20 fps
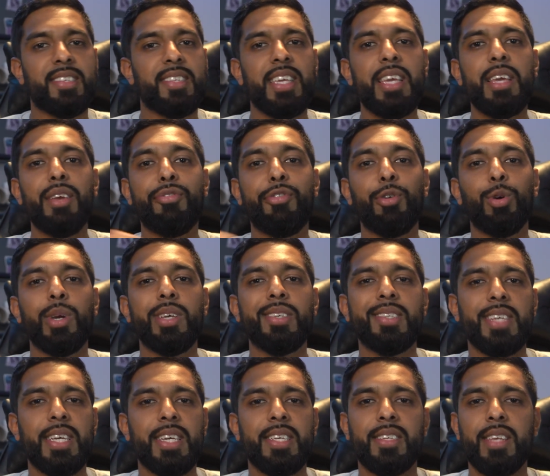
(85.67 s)

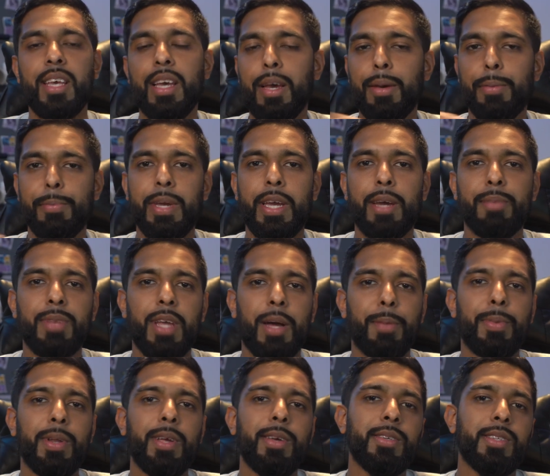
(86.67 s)
E46
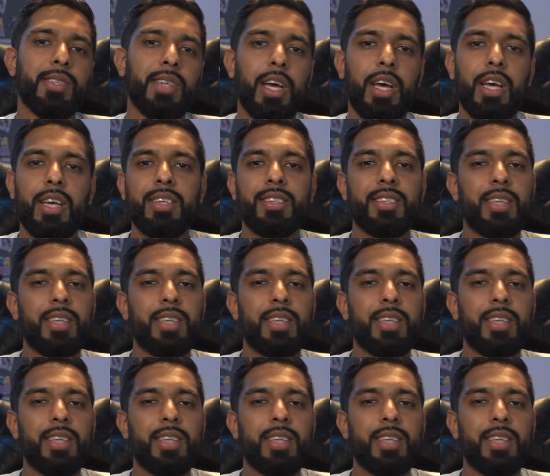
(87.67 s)
BMWs.